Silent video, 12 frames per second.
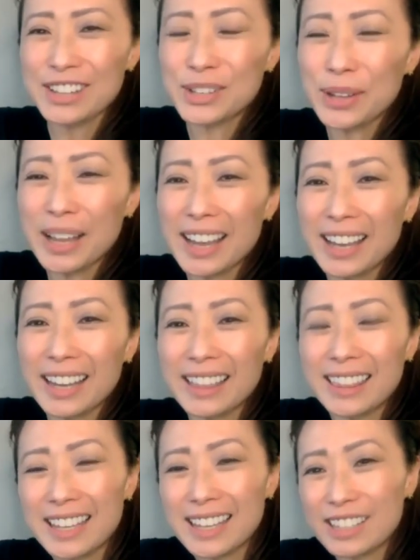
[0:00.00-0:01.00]
So like
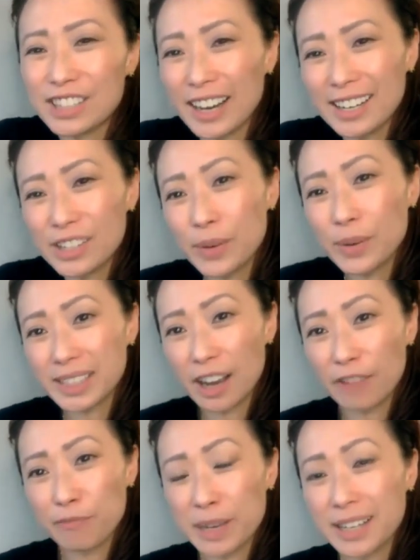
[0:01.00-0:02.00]
the China's always
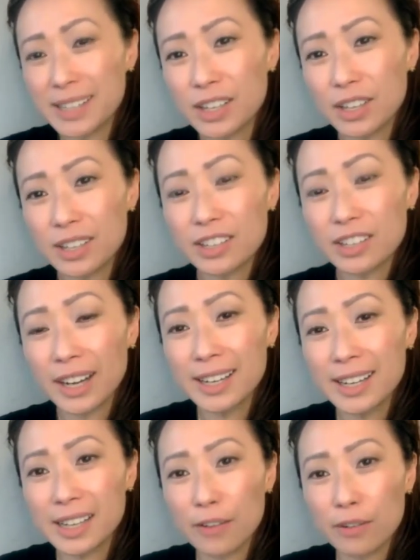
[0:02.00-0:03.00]
tough because the, the
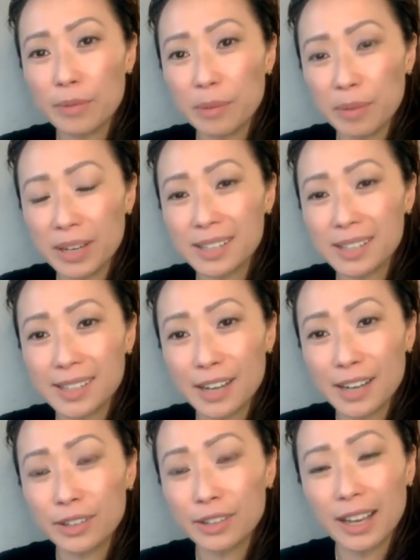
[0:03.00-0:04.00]
Chinese government, because it's
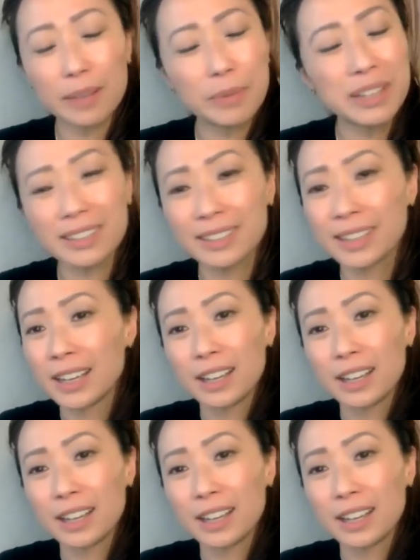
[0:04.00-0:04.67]
actually, I mean,